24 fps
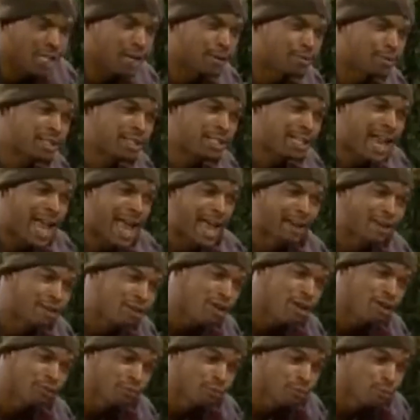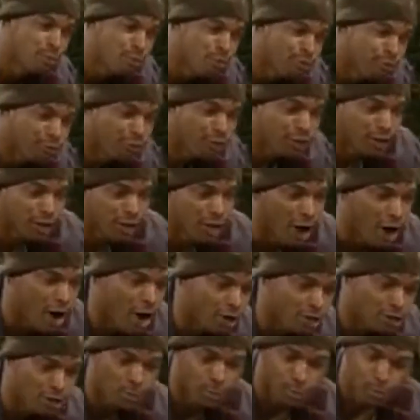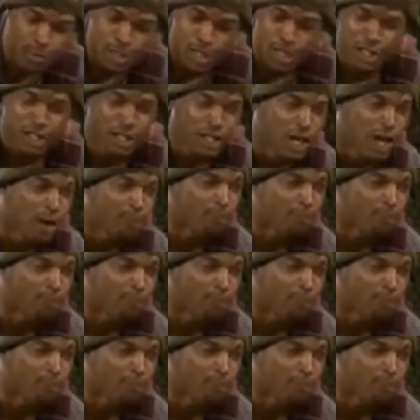kept sliding off the roof of the car, so we ended